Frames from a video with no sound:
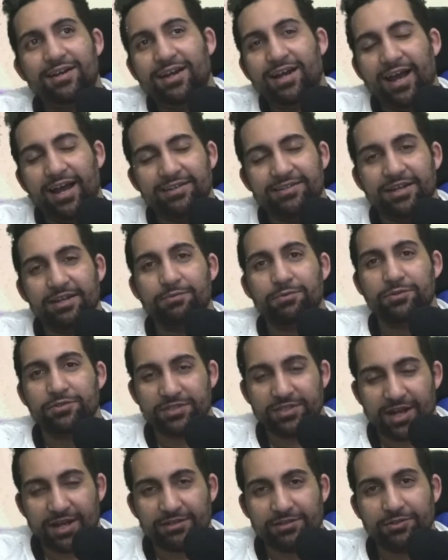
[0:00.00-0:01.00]
and then we'll
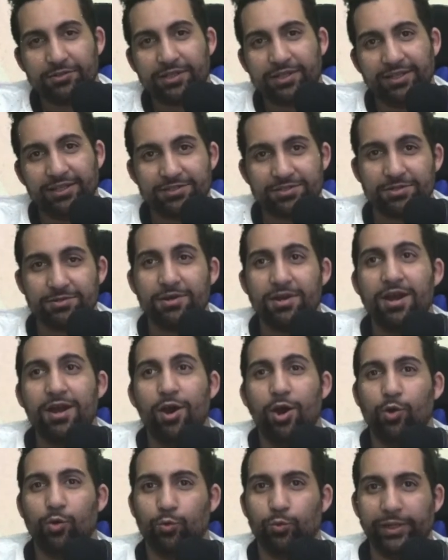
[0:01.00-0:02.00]
start looking into
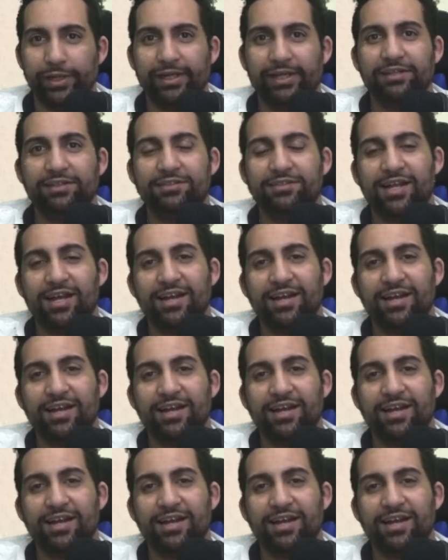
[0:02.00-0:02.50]
real